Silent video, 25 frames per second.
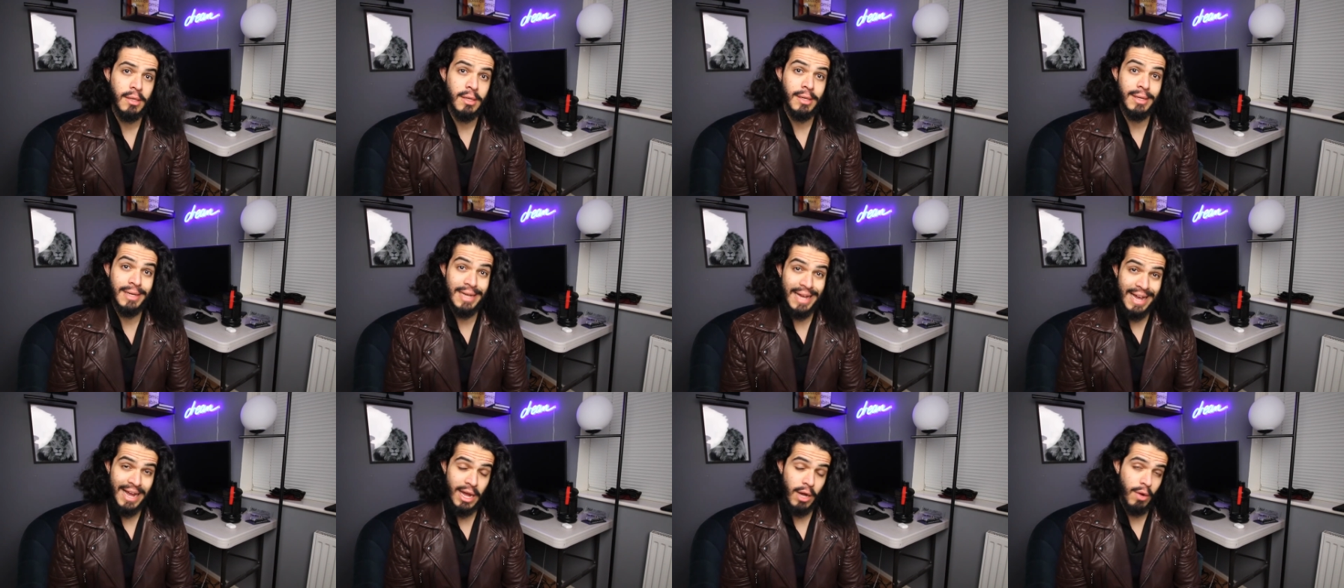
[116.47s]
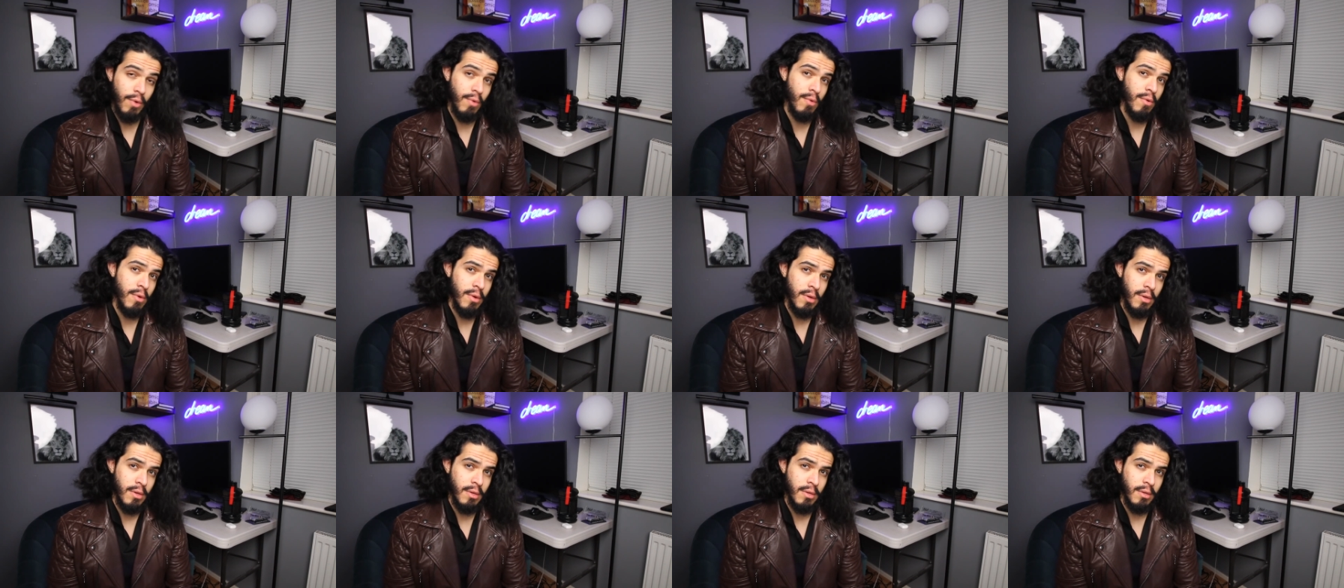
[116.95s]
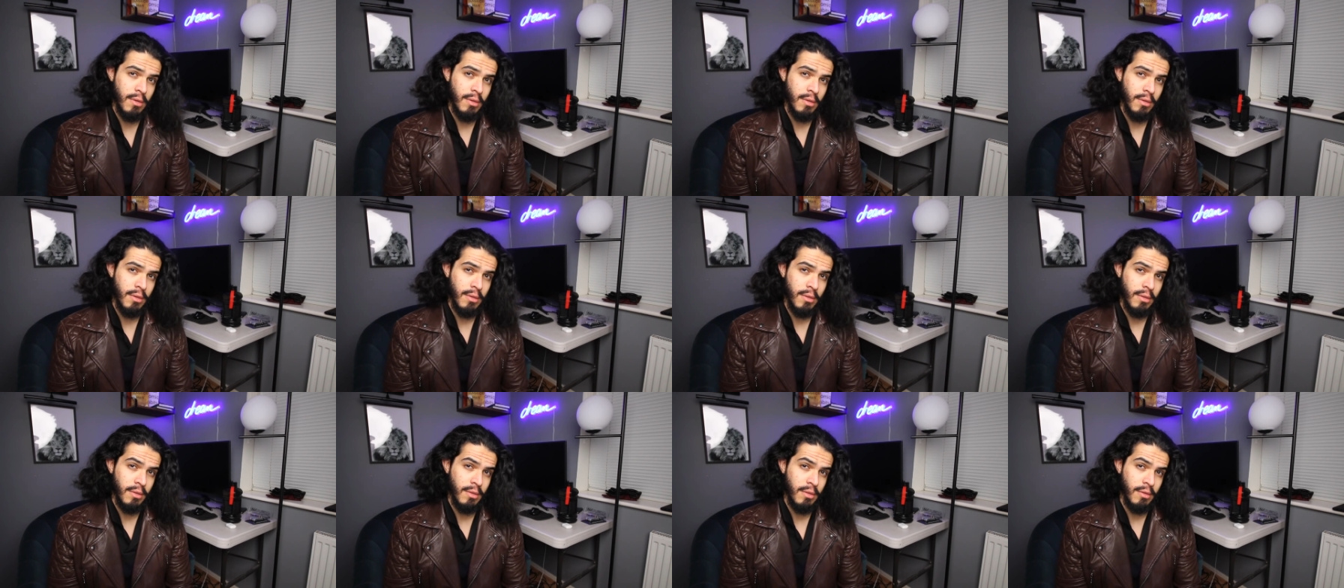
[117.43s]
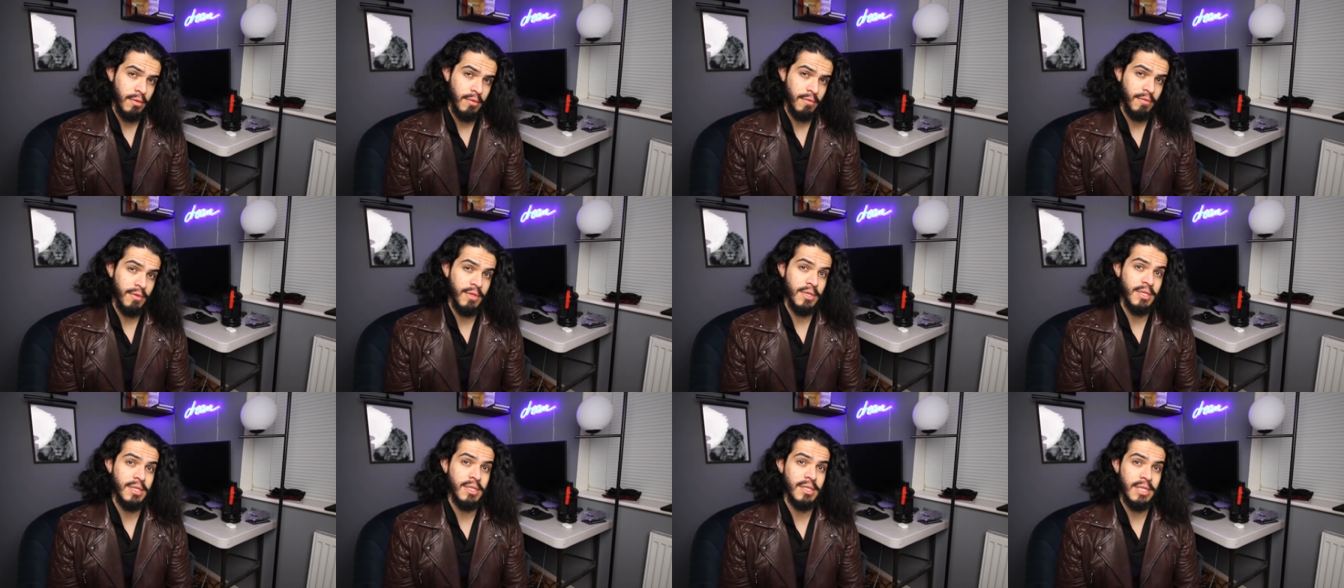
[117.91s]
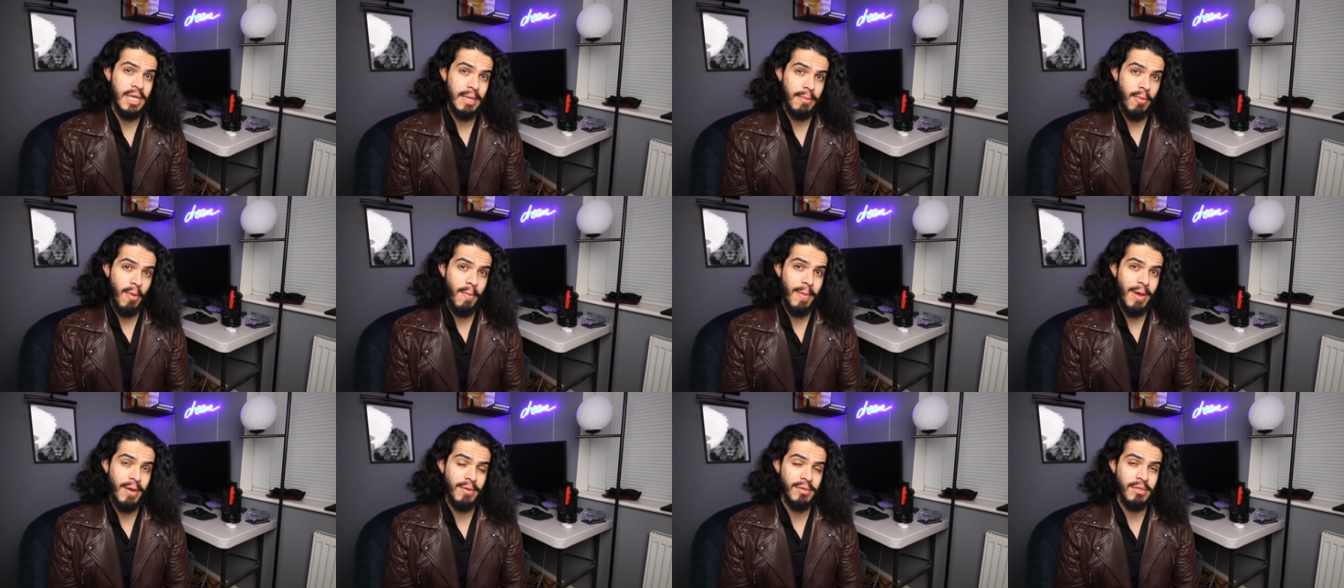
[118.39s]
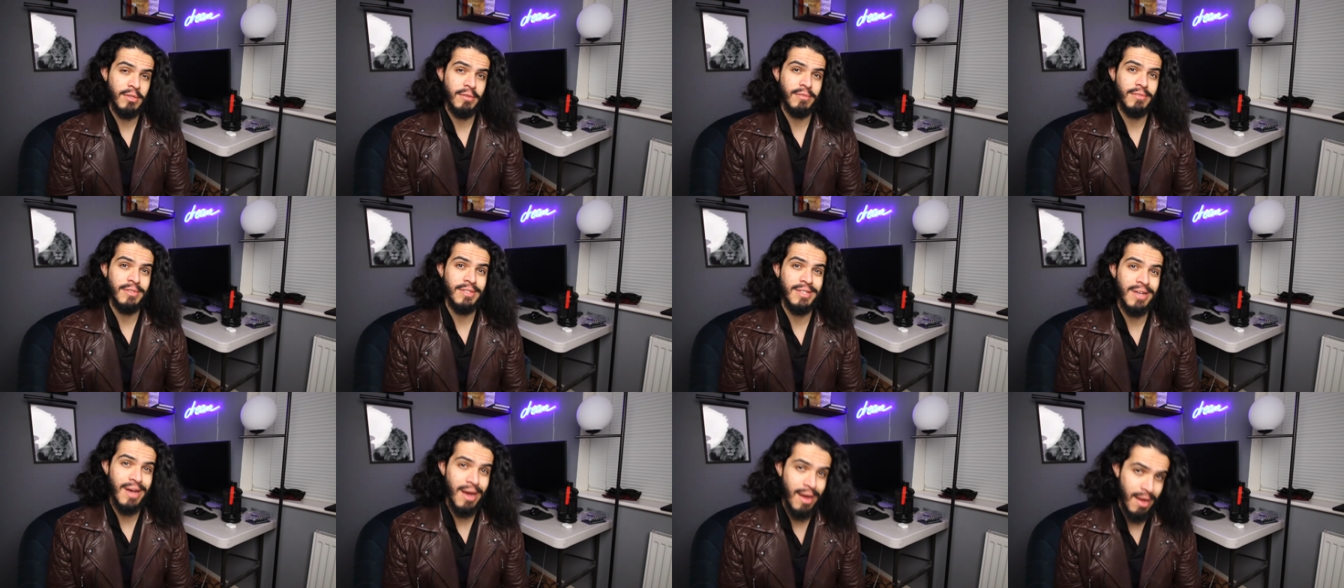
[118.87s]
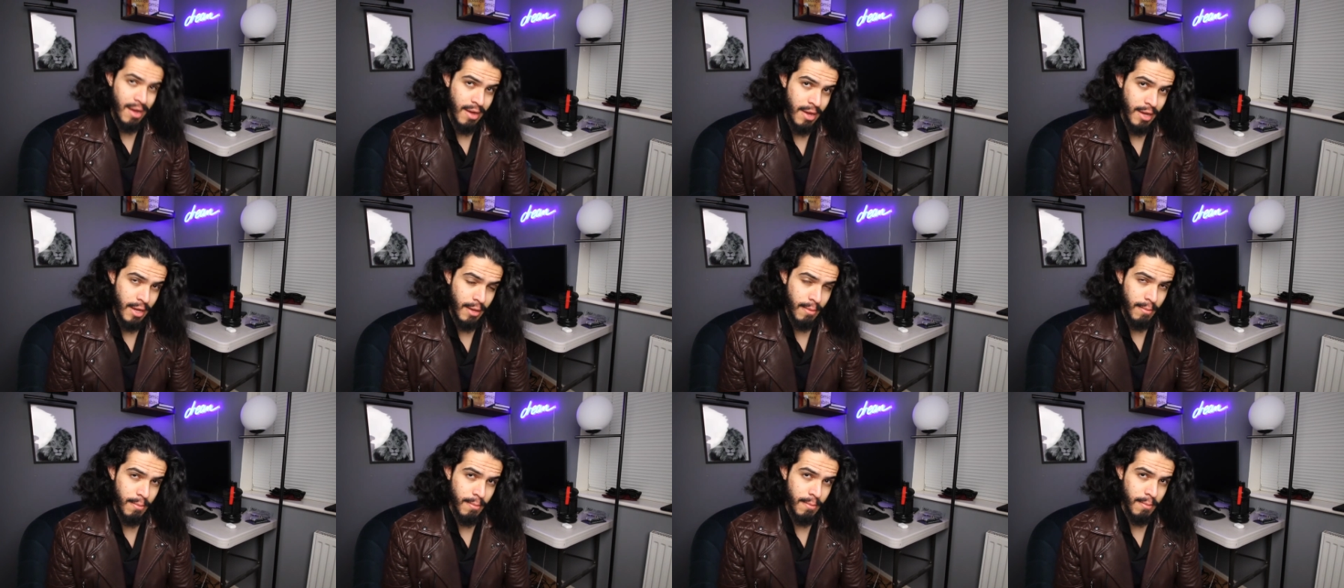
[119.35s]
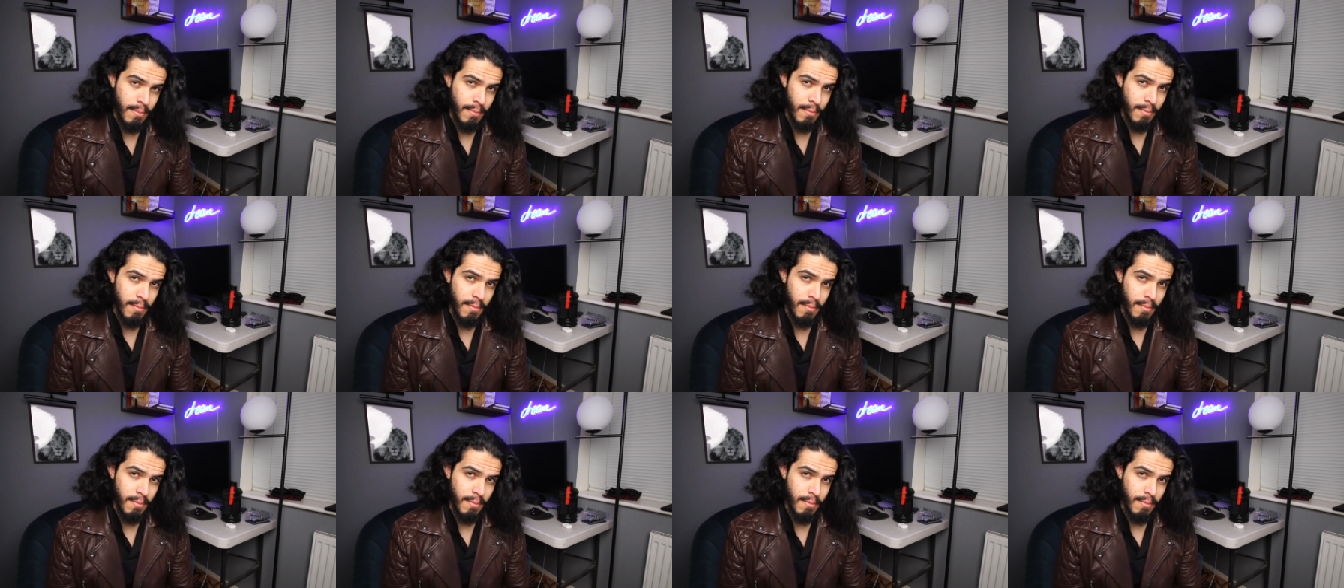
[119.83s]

Now, for the same amount of time,